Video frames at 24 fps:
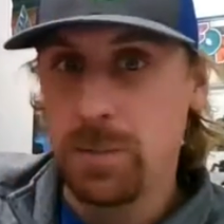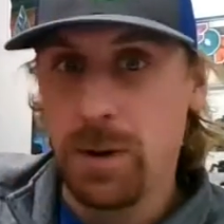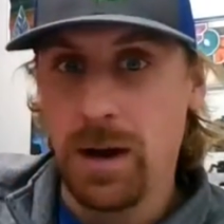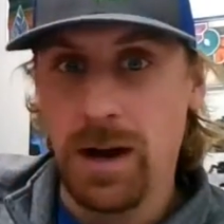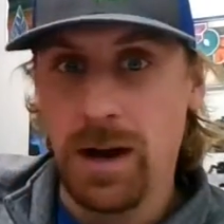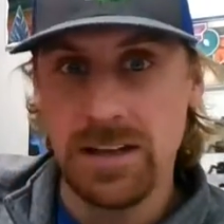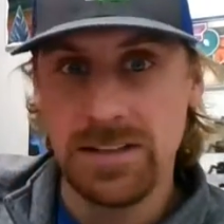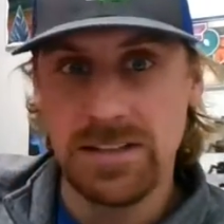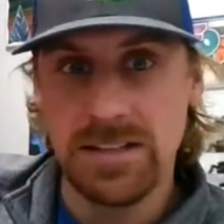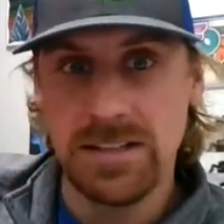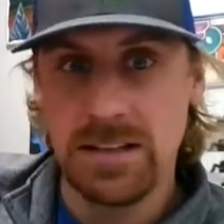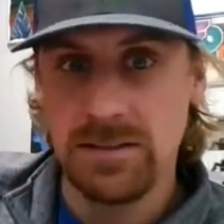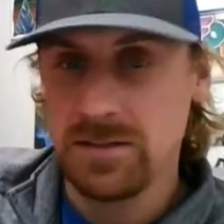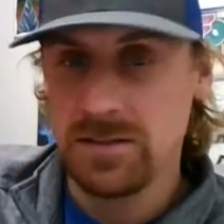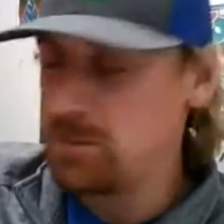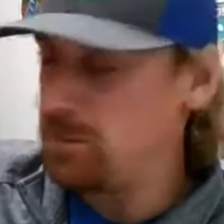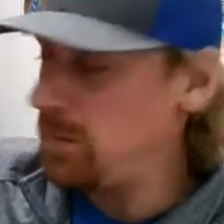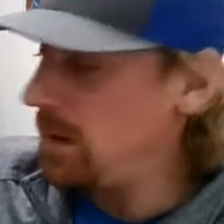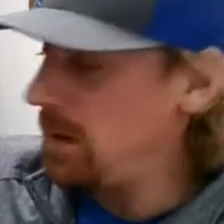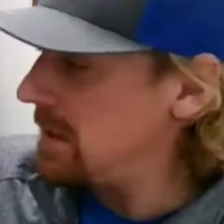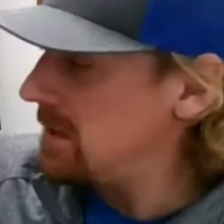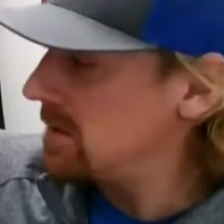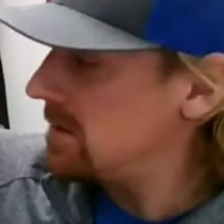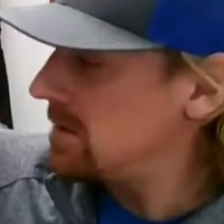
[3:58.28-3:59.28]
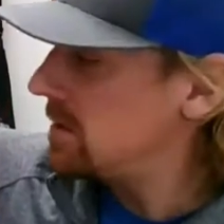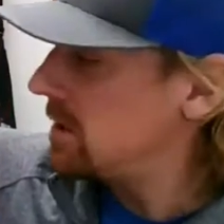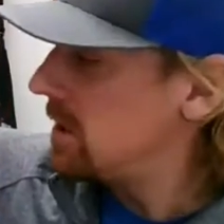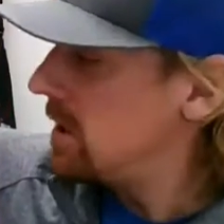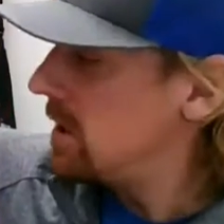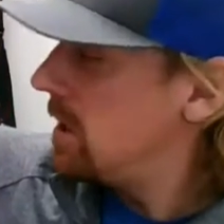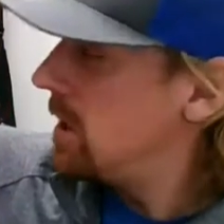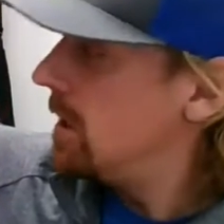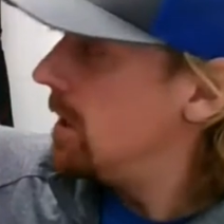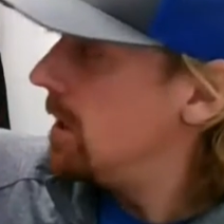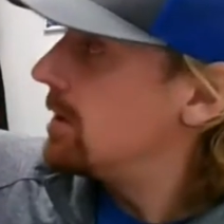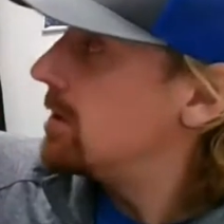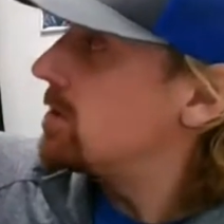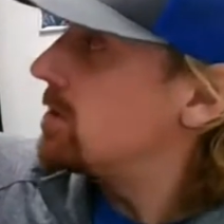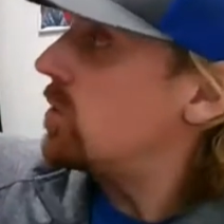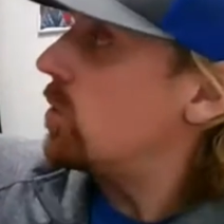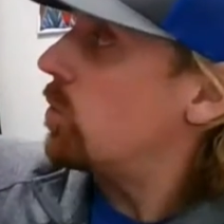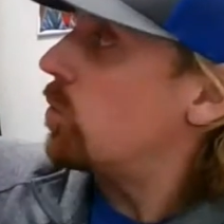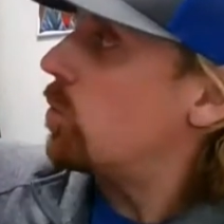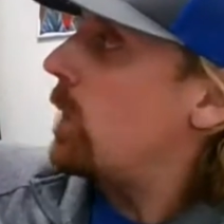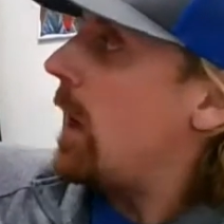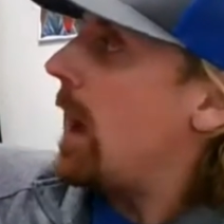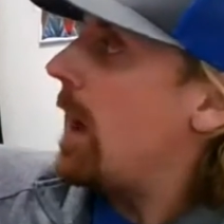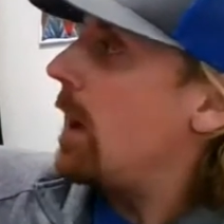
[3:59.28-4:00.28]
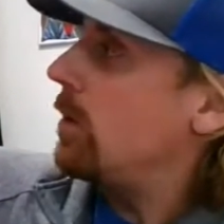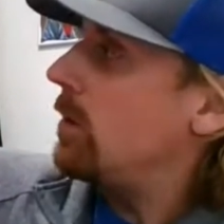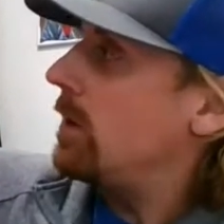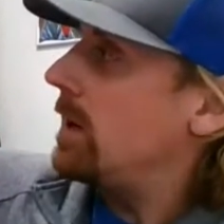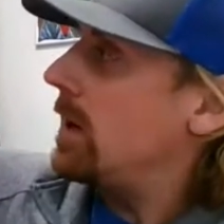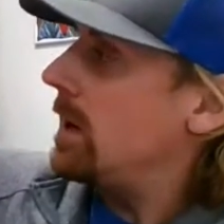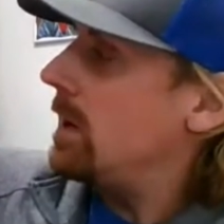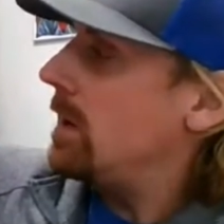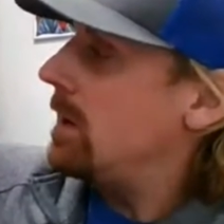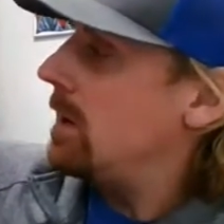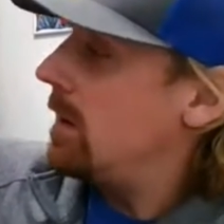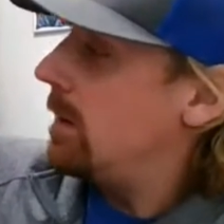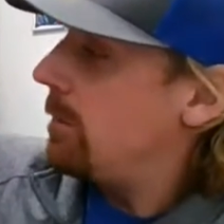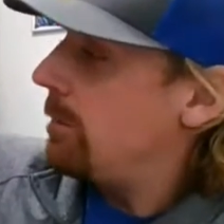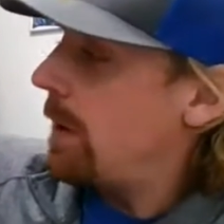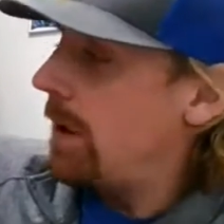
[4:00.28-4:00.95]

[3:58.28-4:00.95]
positive space, surrounded